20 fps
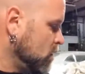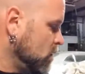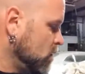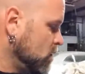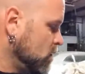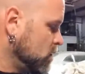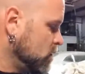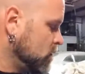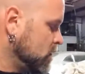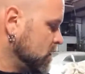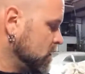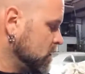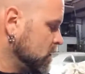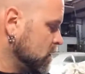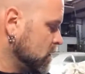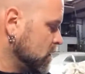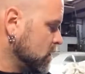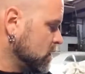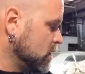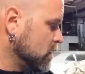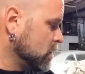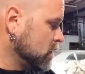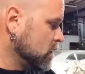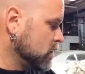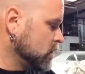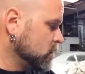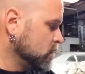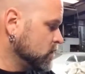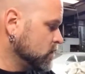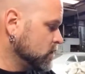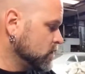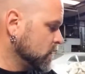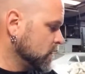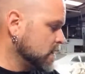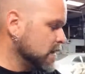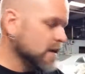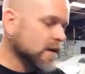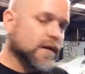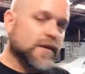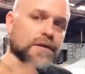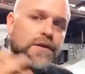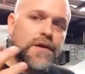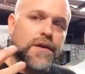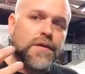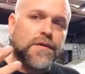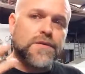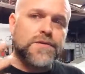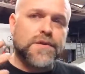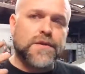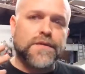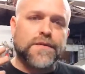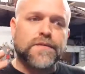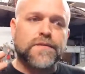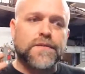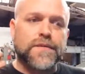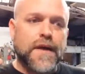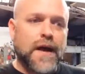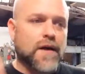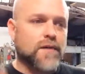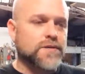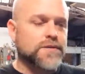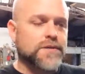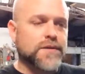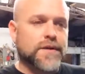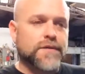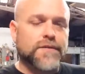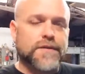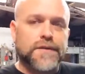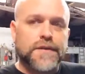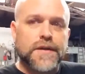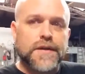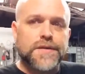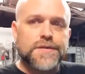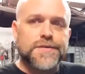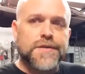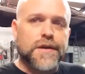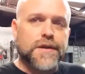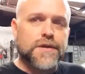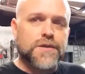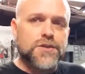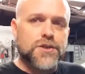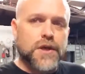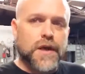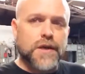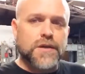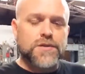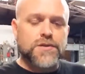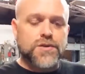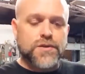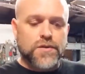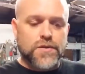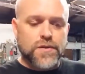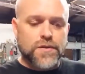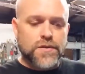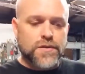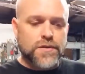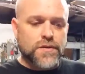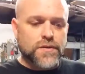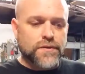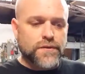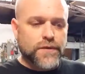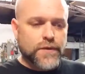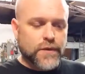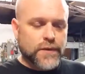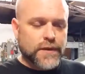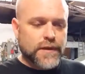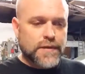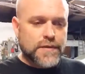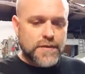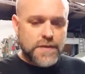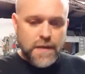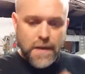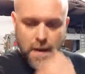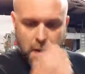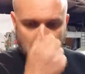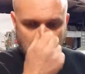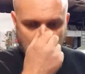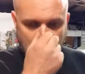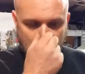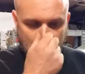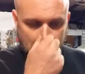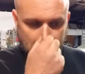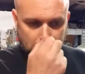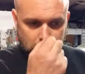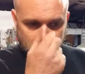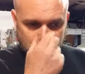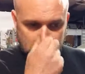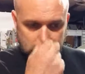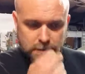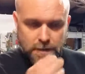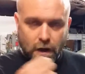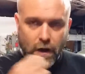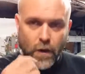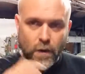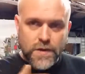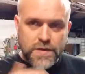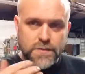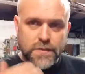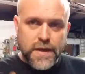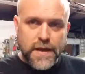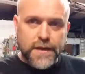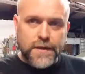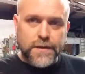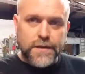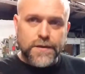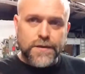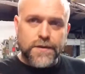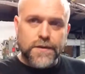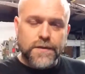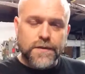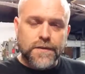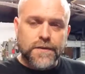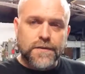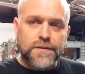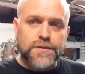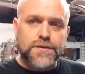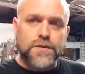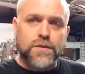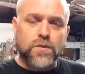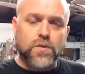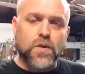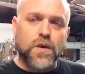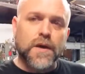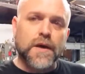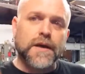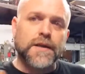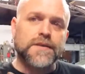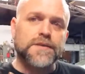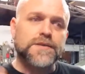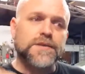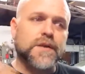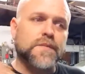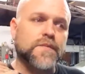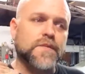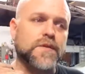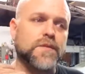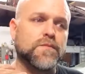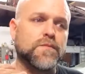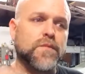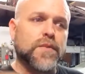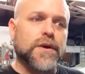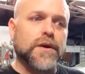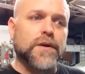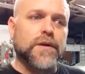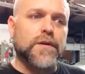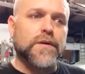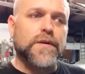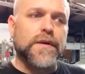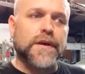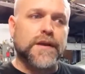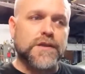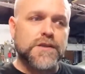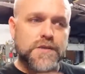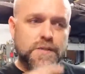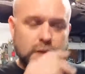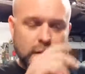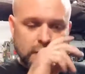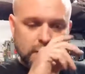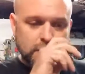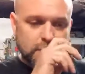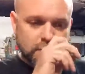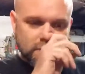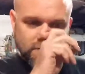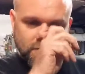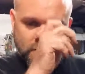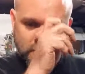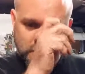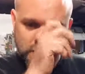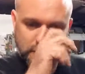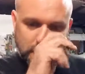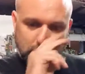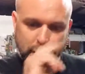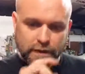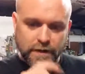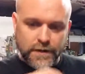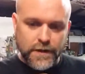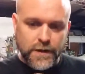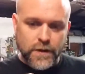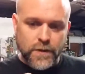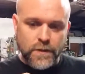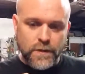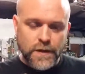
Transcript: The again, there's 1,000 different things that can change your fuel needs, and it's always better to run something bigger than expected, because you never know,